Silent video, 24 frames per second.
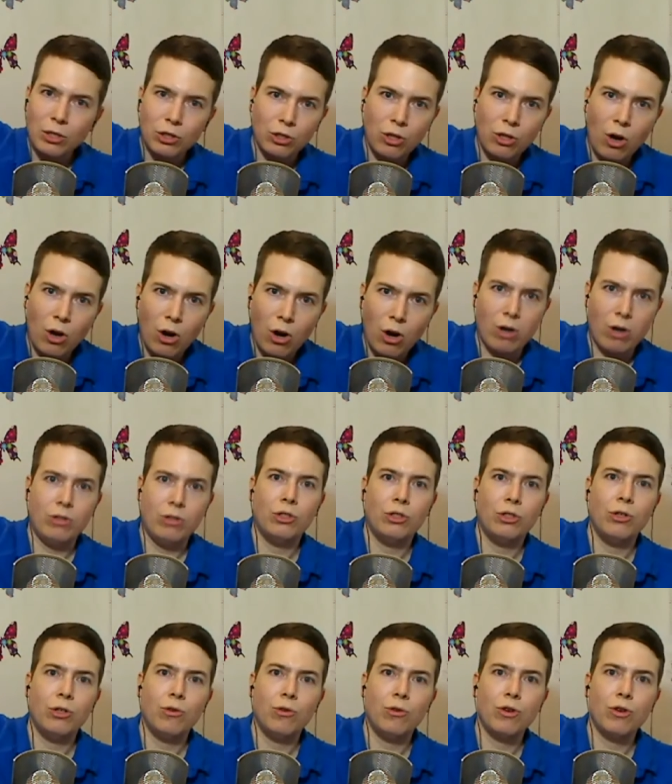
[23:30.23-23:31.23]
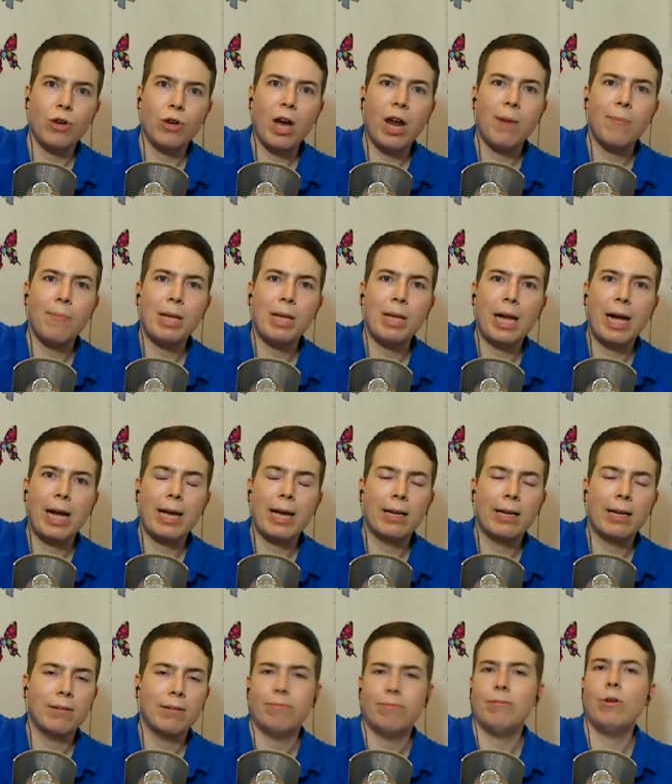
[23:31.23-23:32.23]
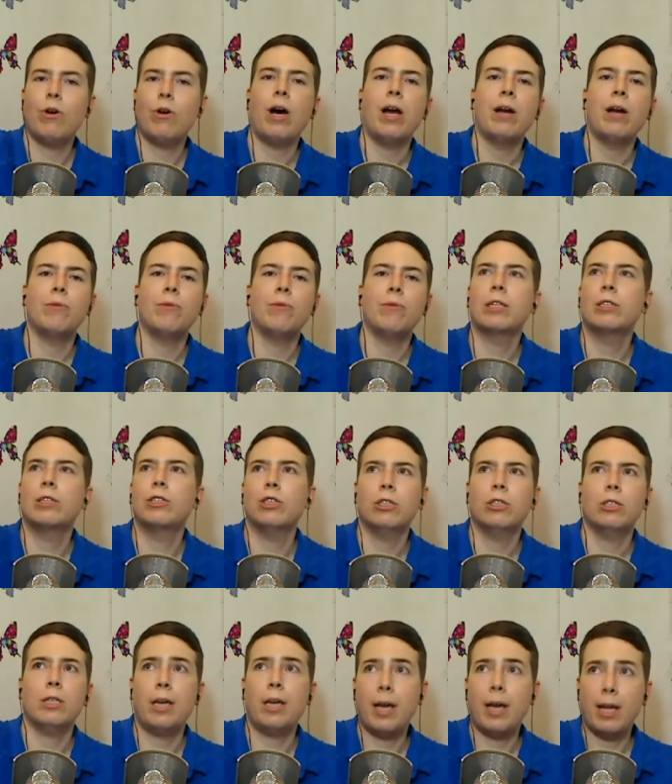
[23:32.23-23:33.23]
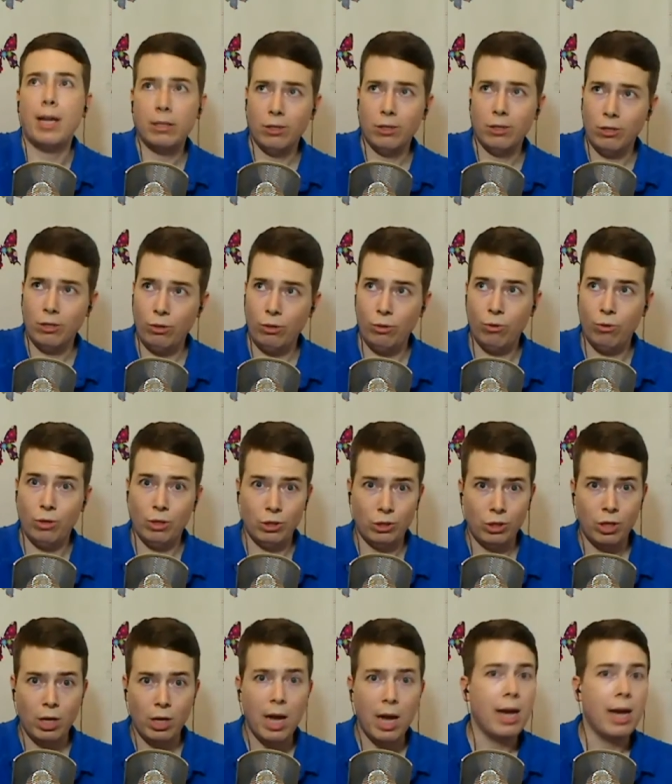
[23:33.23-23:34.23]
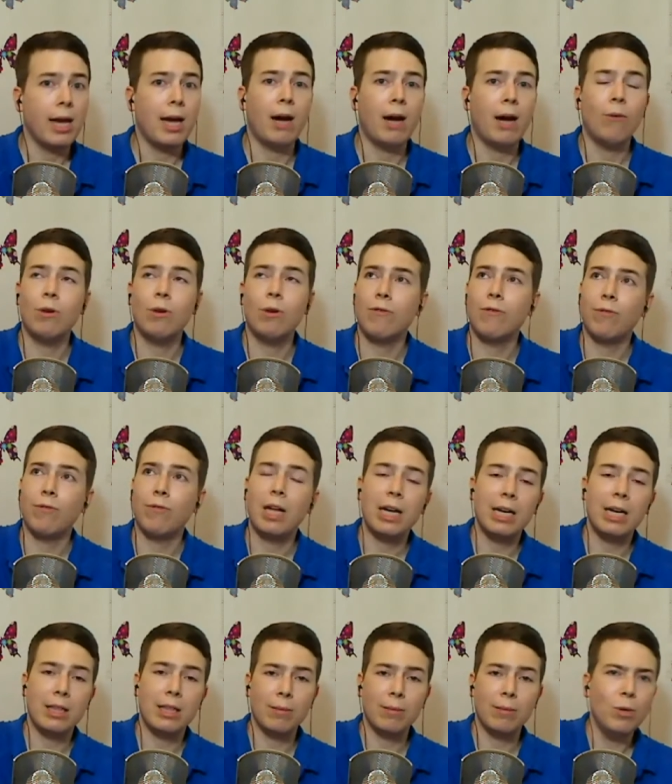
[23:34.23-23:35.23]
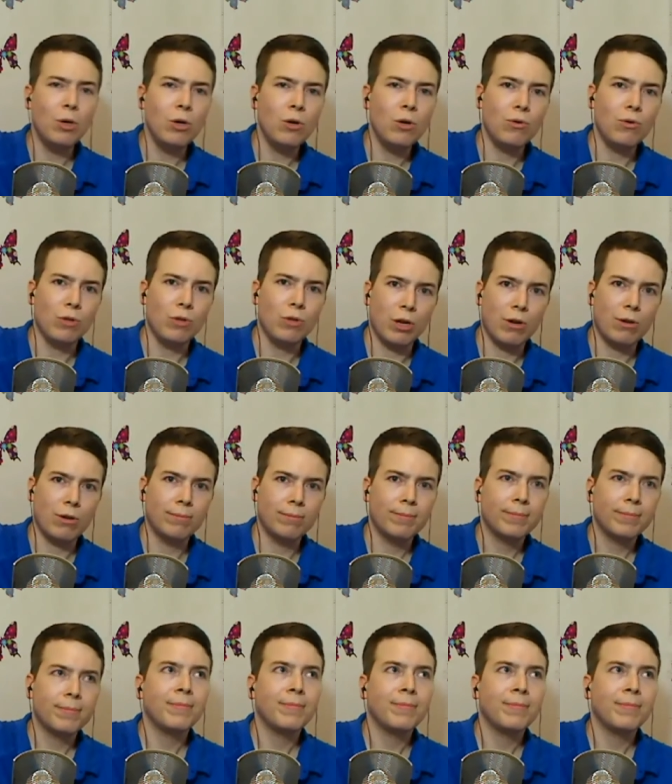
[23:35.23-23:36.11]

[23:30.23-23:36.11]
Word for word: stars. You know, you got to be like, no, I don't want to just get to the sky. I want to fly to the moon, you know?